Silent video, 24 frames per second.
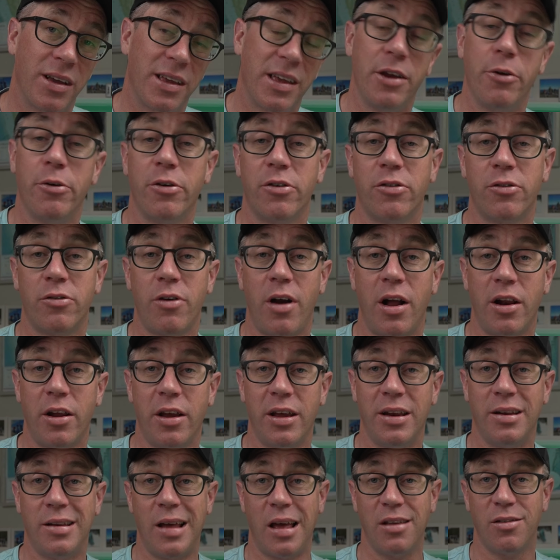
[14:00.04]
here in Australia,
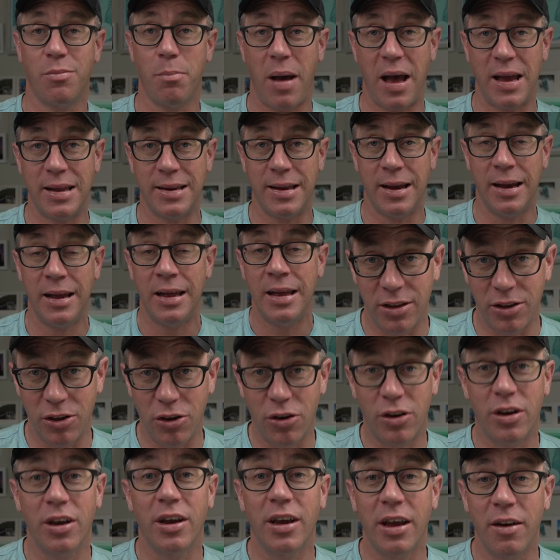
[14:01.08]
in Tasmania, you
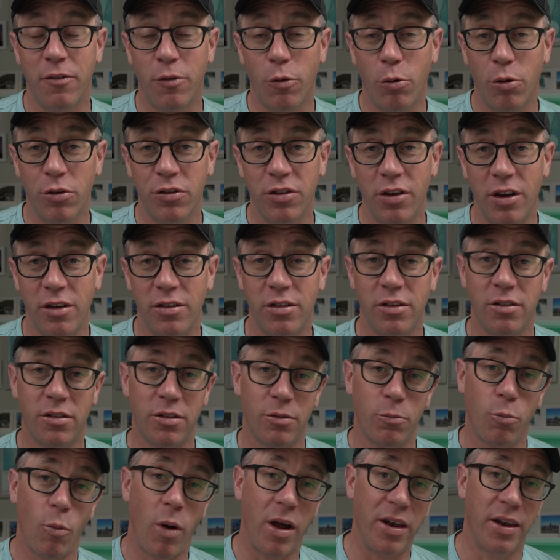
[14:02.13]
can get 4 seasons
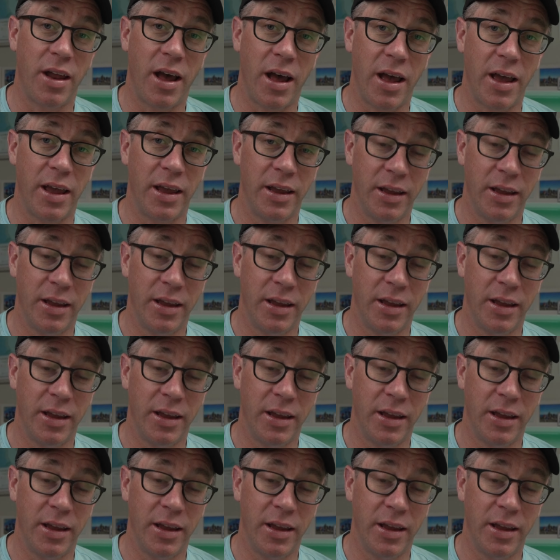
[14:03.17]
in one day.